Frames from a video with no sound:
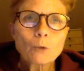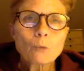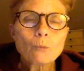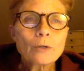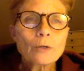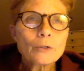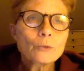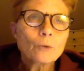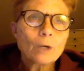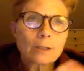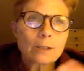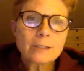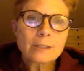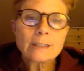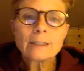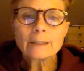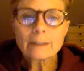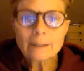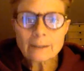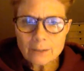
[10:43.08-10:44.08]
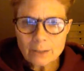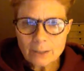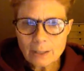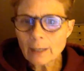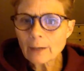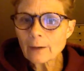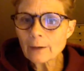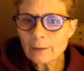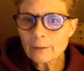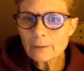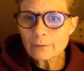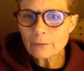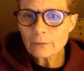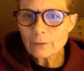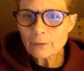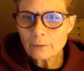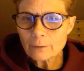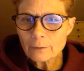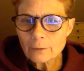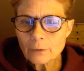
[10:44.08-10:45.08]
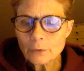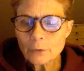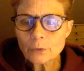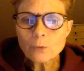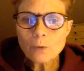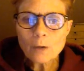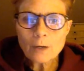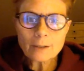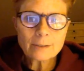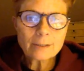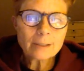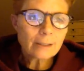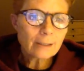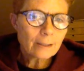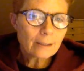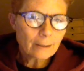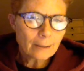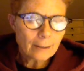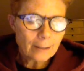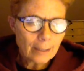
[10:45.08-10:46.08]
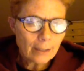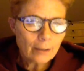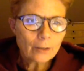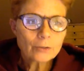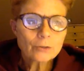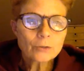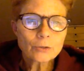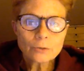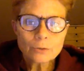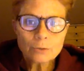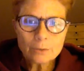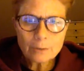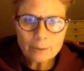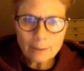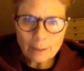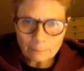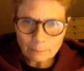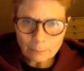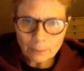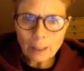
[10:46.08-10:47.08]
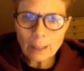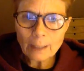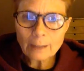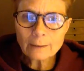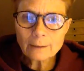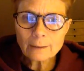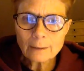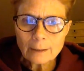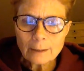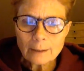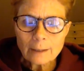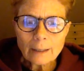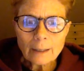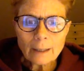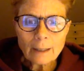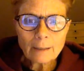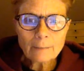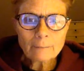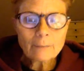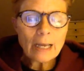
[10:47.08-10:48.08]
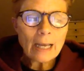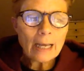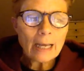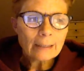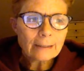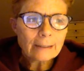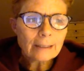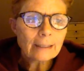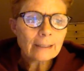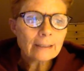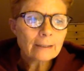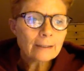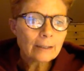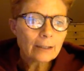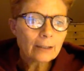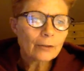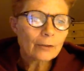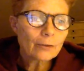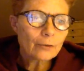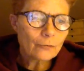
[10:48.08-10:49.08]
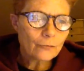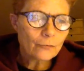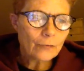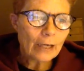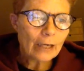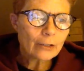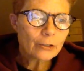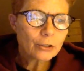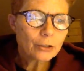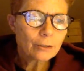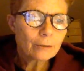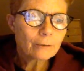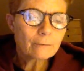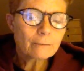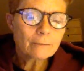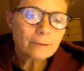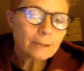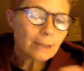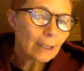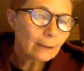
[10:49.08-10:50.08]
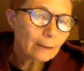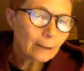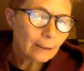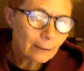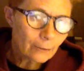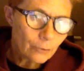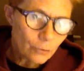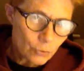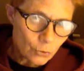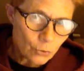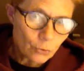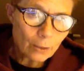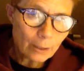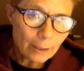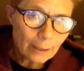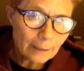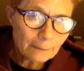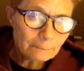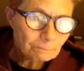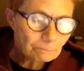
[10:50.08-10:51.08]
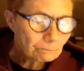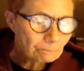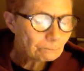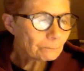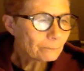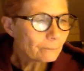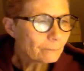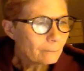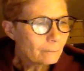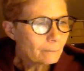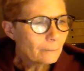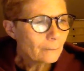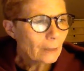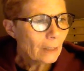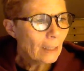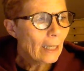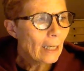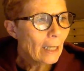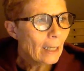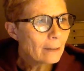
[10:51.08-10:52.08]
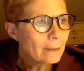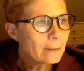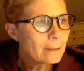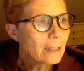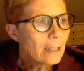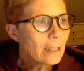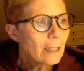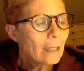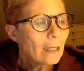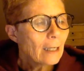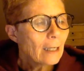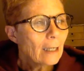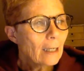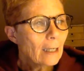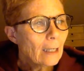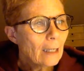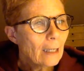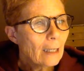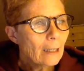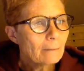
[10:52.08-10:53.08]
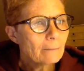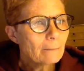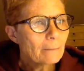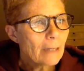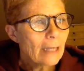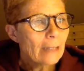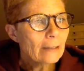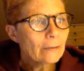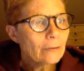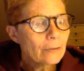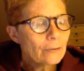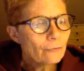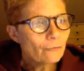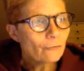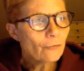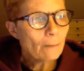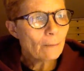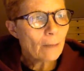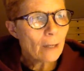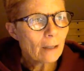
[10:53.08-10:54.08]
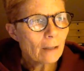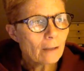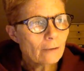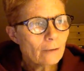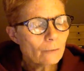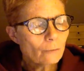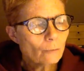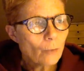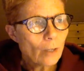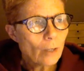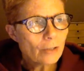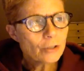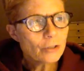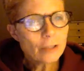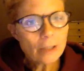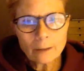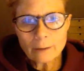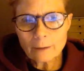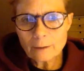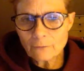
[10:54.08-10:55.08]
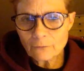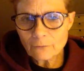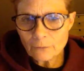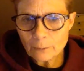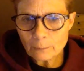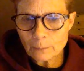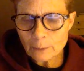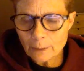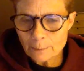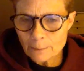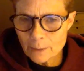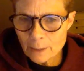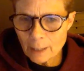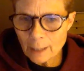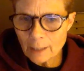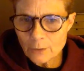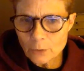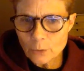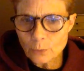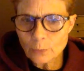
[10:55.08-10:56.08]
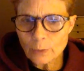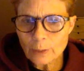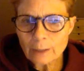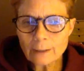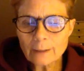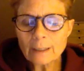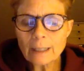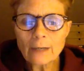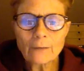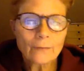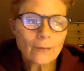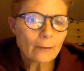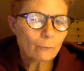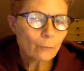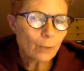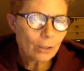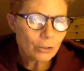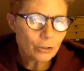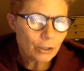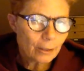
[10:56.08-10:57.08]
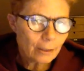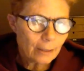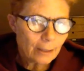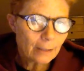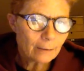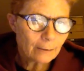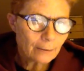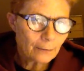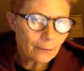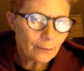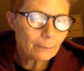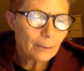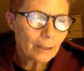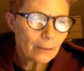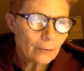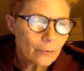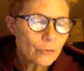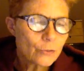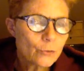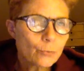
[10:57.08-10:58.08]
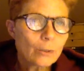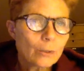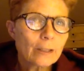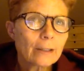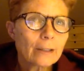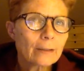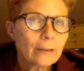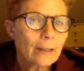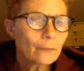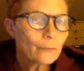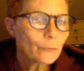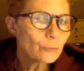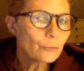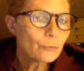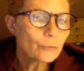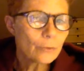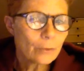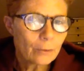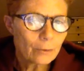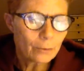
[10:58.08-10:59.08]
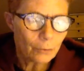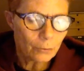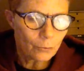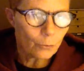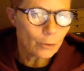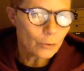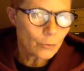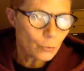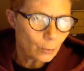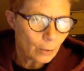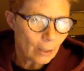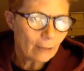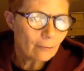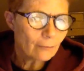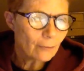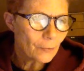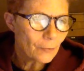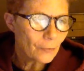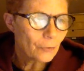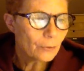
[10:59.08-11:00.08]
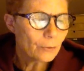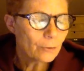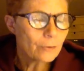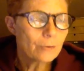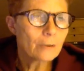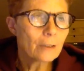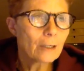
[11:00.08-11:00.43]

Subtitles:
what you are seeing is narrative. You are seeing characters and plot, and in a narrative fashion, telling a story. And from watching our film clips last week, and then watching Akeelah and the Bee this week, and then through the course we'll have other